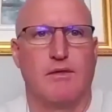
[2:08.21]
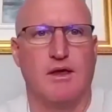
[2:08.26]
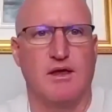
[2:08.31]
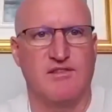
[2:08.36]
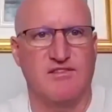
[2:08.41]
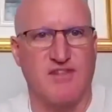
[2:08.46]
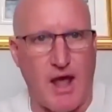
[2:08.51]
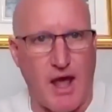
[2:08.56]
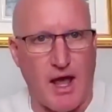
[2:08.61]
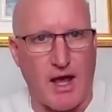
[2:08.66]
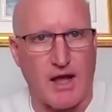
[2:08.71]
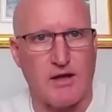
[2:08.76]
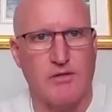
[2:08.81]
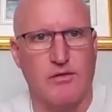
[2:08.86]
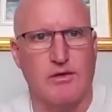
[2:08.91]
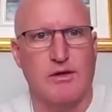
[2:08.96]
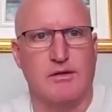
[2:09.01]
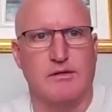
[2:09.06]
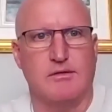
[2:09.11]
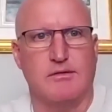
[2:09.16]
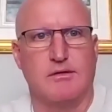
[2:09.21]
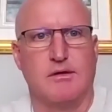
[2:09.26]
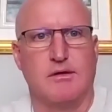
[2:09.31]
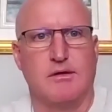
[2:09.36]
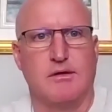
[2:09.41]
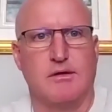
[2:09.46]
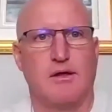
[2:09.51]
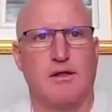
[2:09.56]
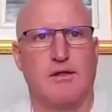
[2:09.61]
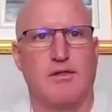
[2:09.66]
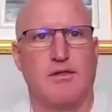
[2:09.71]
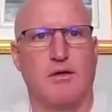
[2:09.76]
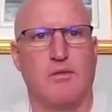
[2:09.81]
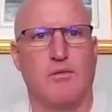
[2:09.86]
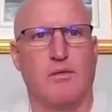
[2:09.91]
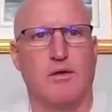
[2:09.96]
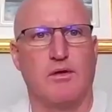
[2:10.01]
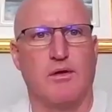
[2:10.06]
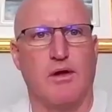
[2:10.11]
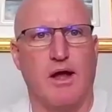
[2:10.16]
it's accurate, that
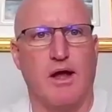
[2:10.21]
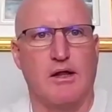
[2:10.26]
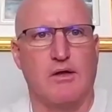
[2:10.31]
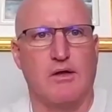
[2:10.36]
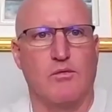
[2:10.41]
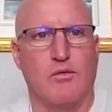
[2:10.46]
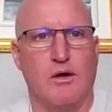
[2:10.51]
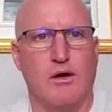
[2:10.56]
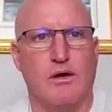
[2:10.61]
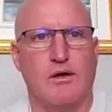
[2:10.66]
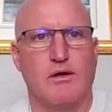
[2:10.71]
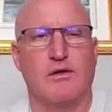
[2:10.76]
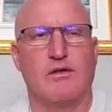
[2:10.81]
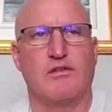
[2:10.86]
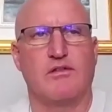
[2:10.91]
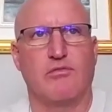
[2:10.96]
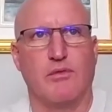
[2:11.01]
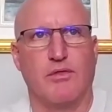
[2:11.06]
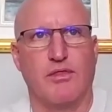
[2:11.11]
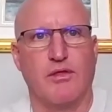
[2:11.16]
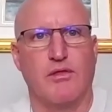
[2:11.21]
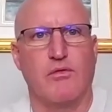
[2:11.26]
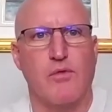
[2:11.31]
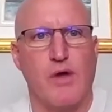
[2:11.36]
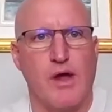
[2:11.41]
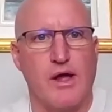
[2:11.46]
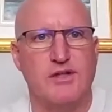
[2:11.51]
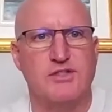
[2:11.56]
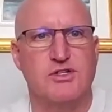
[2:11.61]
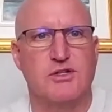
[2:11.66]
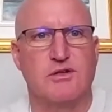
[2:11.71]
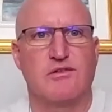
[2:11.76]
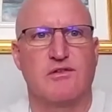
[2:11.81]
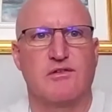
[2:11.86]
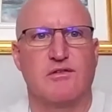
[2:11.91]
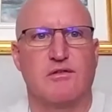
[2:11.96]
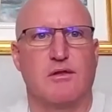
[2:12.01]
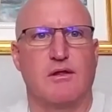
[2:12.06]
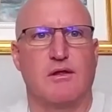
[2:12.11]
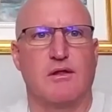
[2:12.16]
when you're adding water, it's within the
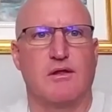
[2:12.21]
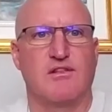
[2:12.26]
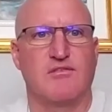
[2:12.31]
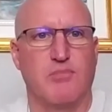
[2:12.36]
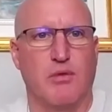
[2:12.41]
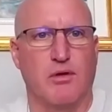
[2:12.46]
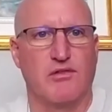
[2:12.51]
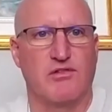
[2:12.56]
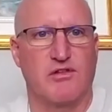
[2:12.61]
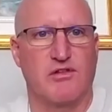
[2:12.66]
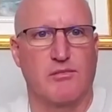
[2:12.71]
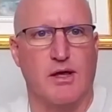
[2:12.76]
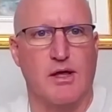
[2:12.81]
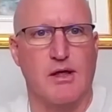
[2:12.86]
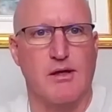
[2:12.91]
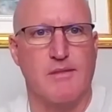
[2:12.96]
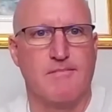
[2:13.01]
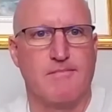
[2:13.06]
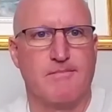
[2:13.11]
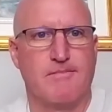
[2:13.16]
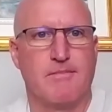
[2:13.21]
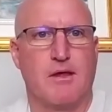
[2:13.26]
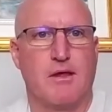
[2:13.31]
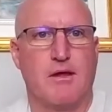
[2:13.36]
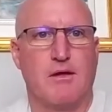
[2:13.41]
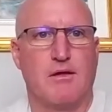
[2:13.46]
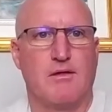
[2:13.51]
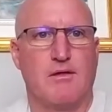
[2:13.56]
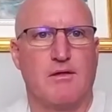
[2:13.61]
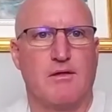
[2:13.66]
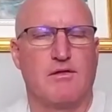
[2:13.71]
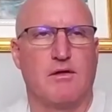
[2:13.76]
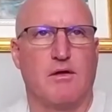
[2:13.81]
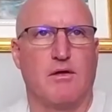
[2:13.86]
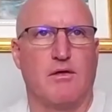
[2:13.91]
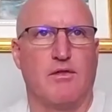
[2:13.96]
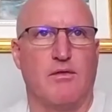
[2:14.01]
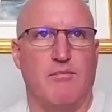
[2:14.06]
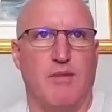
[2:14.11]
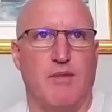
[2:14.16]
ranges that it's supposed to be.
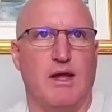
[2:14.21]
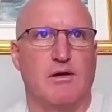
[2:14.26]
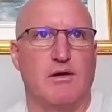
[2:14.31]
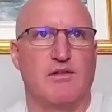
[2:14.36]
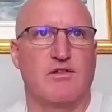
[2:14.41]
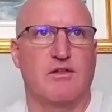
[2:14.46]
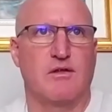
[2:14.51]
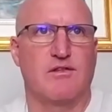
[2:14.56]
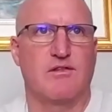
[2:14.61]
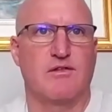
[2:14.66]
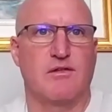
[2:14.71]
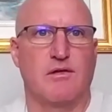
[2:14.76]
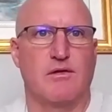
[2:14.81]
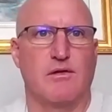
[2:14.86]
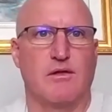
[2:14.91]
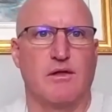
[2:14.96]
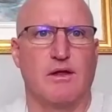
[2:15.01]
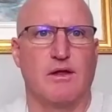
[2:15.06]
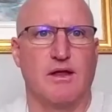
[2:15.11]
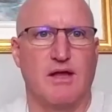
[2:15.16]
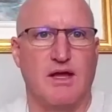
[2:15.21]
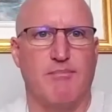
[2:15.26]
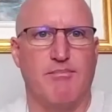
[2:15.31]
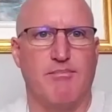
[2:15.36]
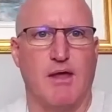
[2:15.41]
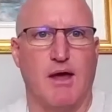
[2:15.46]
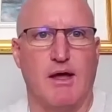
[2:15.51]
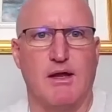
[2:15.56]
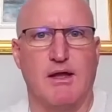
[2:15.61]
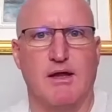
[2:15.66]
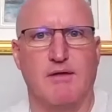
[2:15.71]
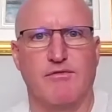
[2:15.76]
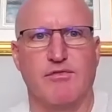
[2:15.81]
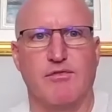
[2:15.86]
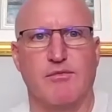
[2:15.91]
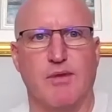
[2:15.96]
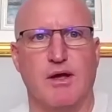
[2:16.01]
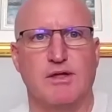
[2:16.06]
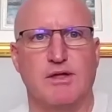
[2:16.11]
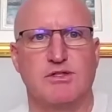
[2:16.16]
So okay. The meters can certainly keep that
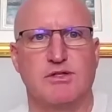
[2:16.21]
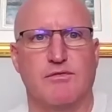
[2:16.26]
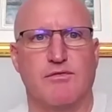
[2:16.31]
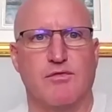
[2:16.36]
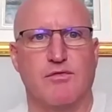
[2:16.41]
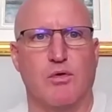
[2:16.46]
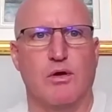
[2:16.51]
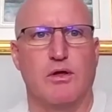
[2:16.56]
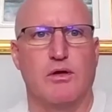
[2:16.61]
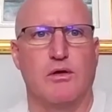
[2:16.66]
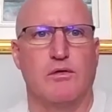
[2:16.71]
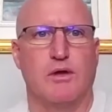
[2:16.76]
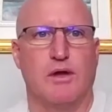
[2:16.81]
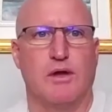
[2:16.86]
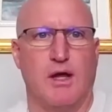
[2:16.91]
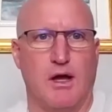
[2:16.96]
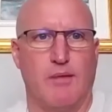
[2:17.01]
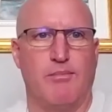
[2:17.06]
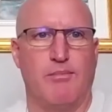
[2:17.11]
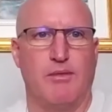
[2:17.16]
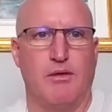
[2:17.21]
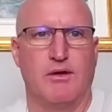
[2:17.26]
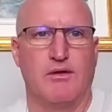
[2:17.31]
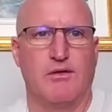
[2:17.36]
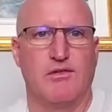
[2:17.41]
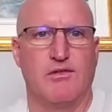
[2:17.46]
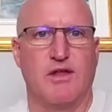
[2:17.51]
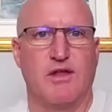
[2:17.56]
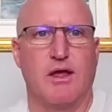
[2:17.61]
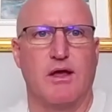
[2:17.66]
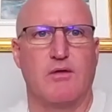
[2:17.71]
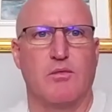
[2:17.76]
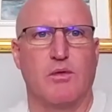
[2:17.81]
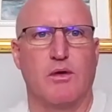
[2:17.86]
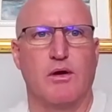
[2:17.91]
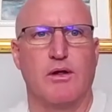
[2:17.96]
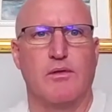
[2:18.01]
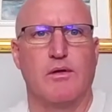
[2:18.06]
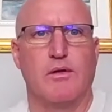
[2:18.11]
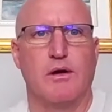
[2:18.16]
information for you and help you understand
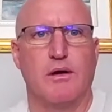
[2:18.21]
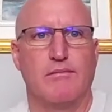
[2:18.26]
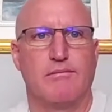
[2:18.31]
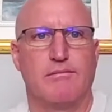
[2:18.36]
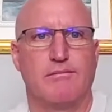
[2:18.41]
where you are.